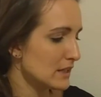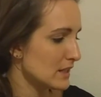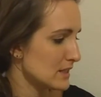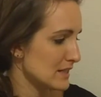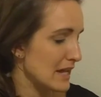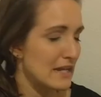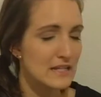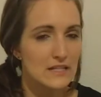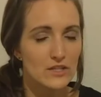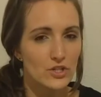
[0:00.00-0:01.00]
They
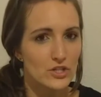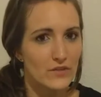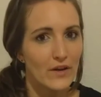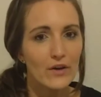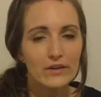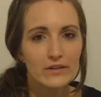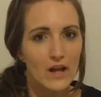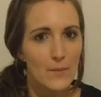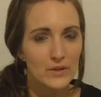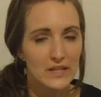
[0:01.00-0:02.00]
send their stuff out in a
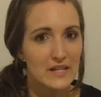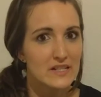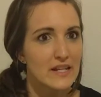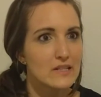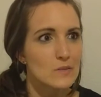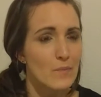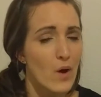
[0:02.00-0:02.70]
couple days and it's